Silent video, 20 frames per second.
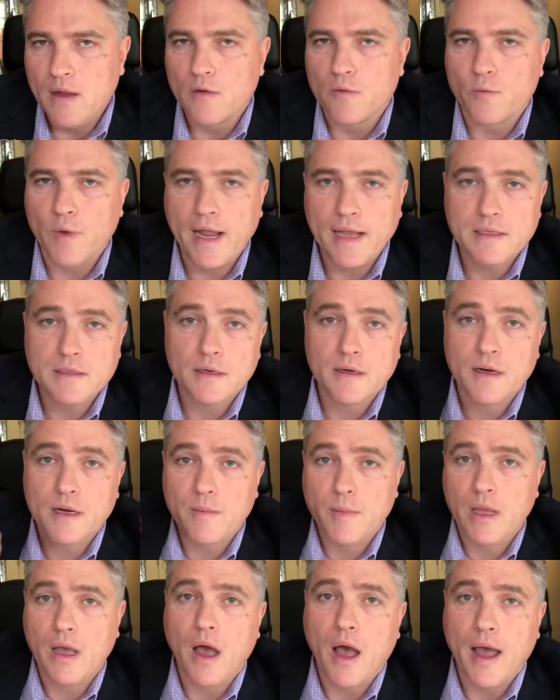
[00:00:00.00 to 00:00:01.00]
Rates are going
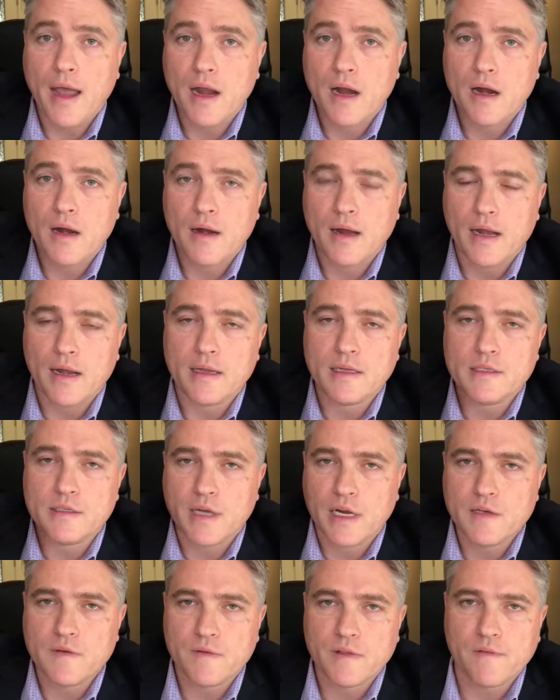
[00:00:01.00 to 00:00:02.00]
to be higher in
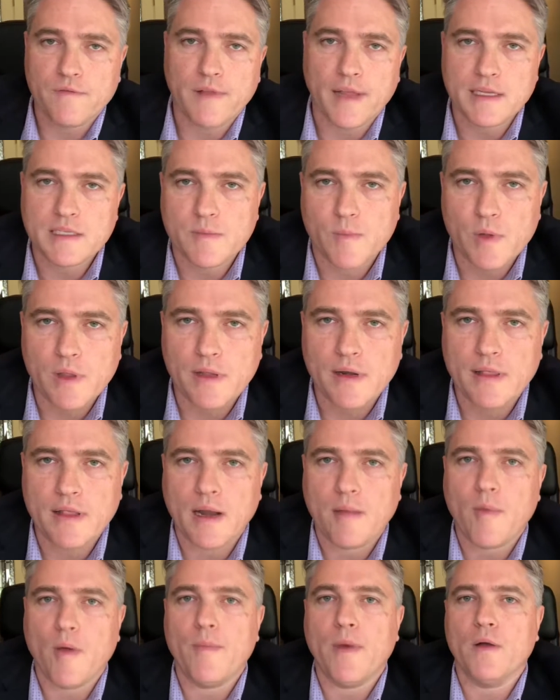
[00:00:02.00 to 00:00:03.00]
exchange for the flexibility that
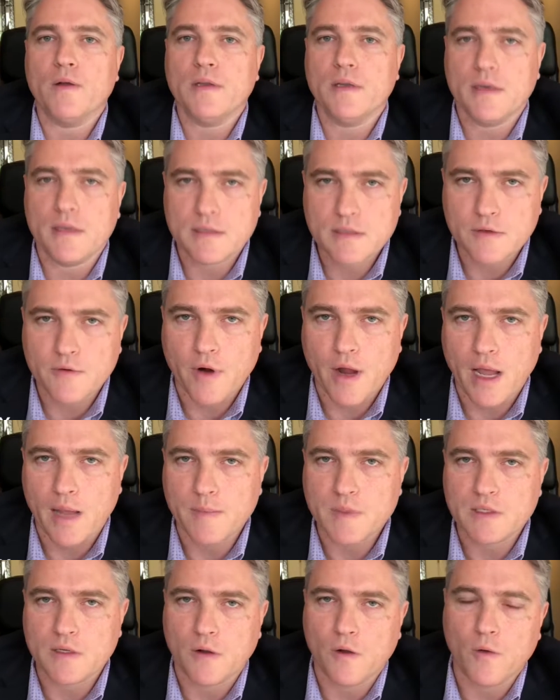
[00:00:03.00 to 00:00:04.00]
I'm about to
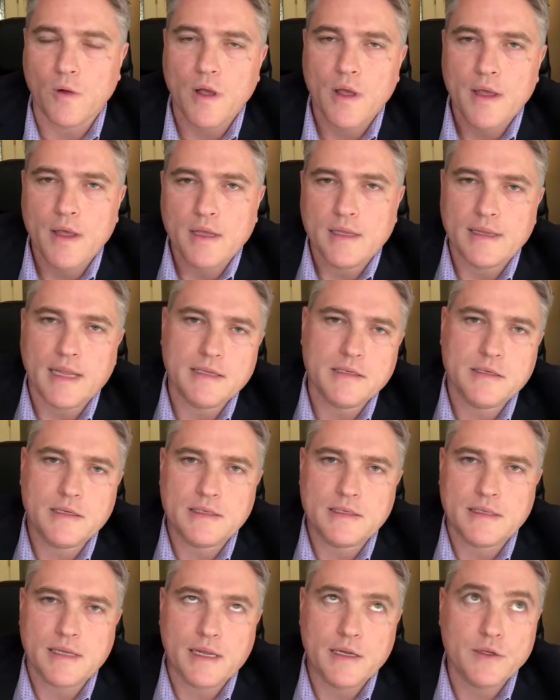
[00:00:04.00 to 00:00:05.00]
describe. So let's
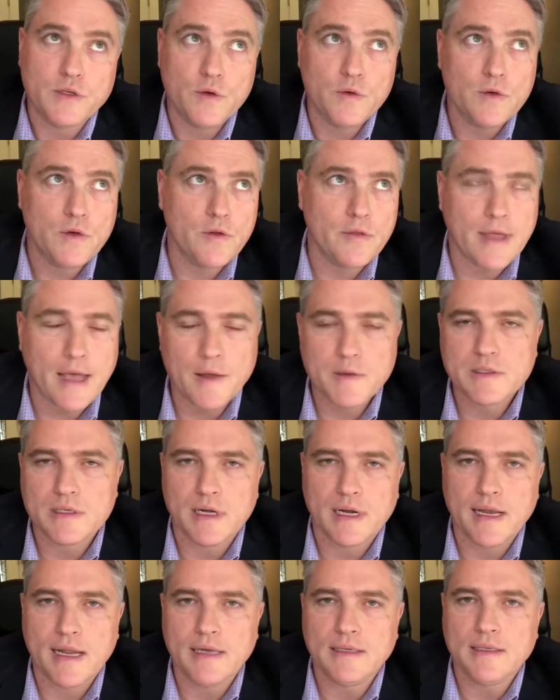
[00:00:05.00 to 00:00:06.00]
just say June
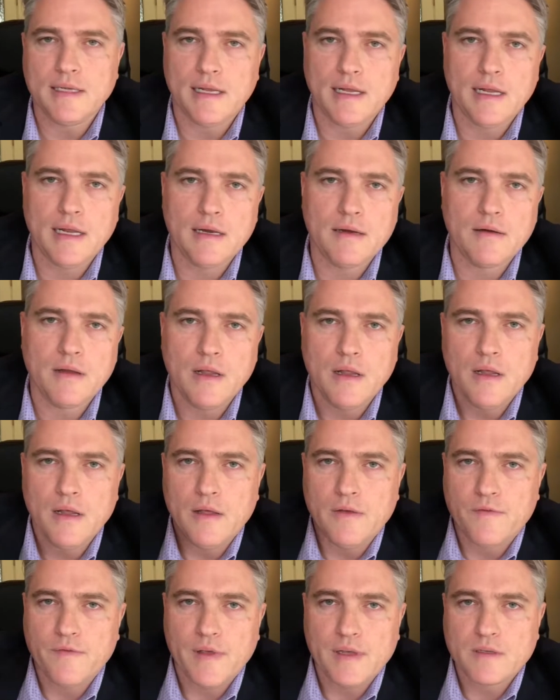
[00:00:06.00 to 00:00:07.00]
2018,
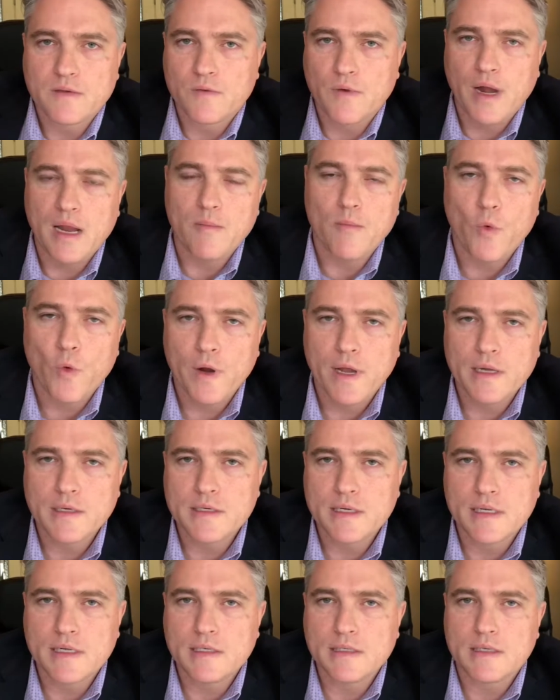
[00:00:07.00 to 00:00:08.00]
fixed rate
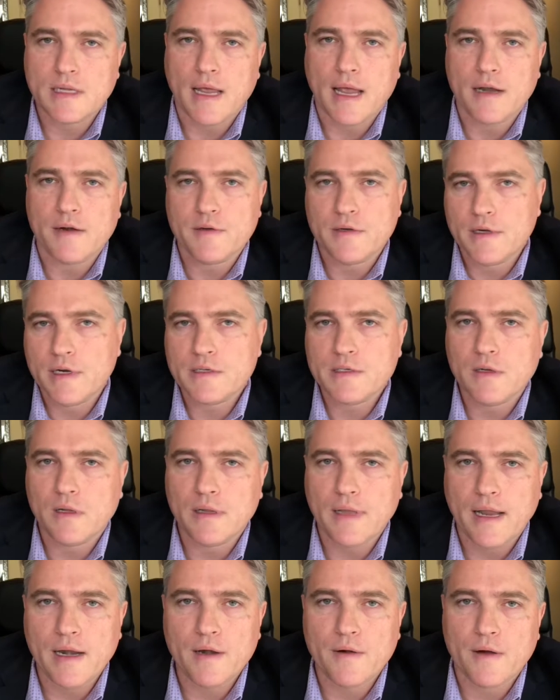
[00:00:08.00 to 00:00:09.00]
mortgages at a traditional
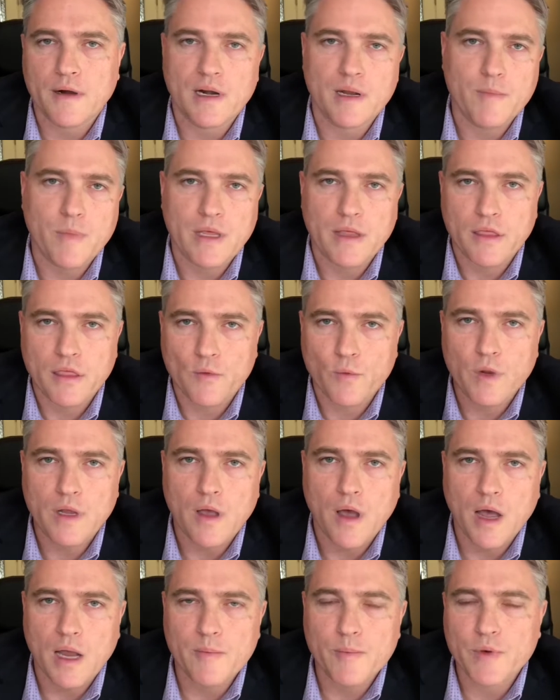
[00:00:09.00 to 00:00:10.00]
lender are going to be 3%
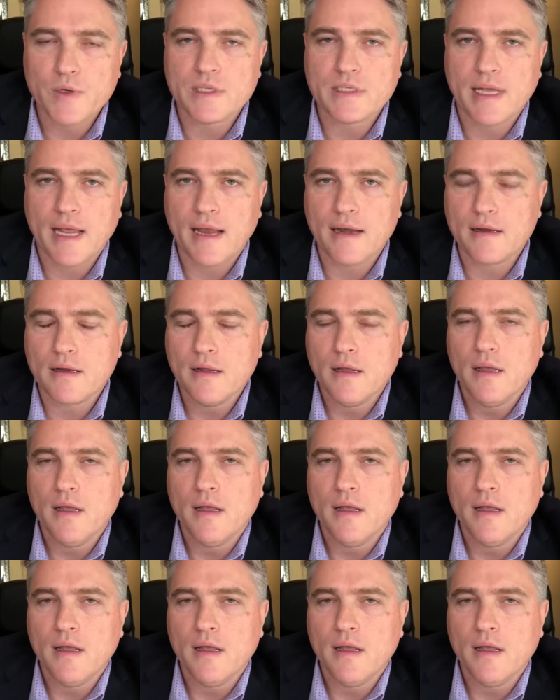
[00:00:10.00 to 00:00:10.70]
odd.